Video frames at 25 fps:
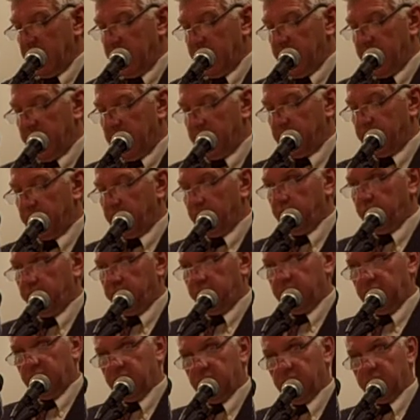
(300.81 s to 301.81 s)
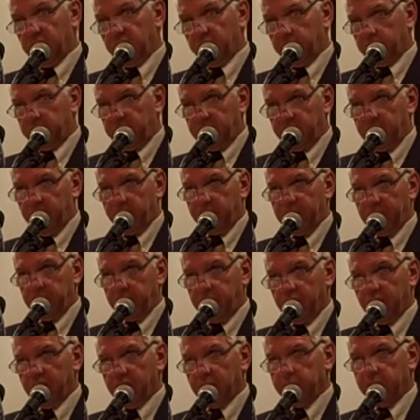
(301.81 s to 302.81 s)
and using a specific
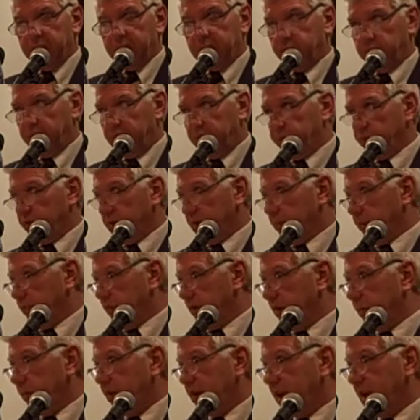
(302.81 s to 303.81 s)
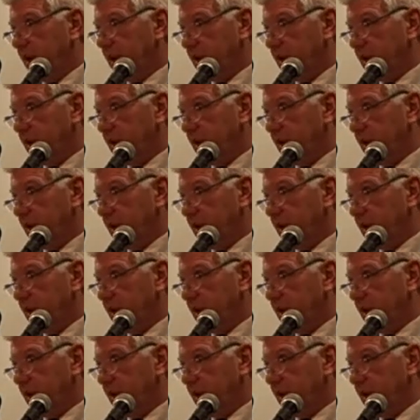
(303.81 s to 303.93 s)
parliamentary trick prohibited